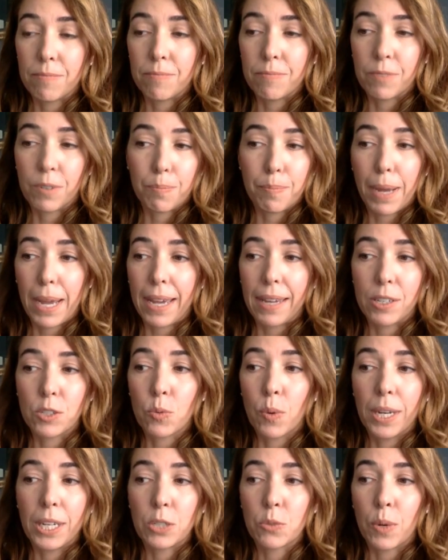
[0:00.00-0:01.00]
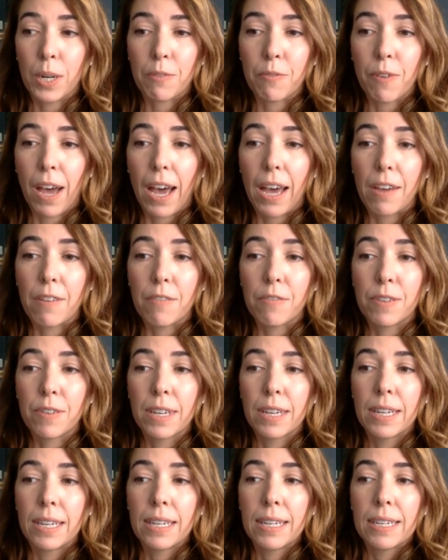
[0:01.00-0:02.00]
by 2025.
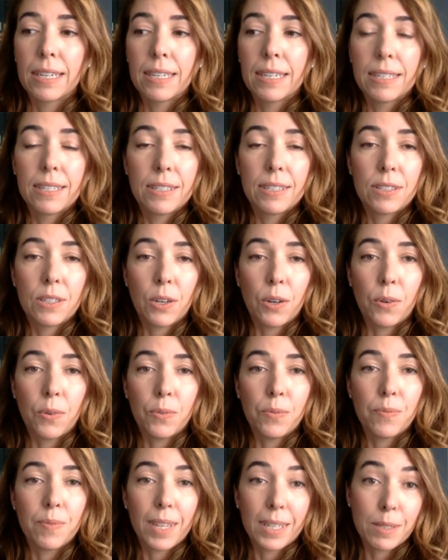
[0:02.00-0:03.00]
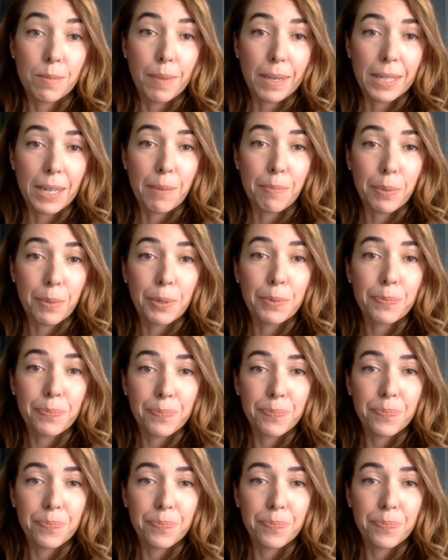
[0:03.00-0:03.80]
So that's a big number.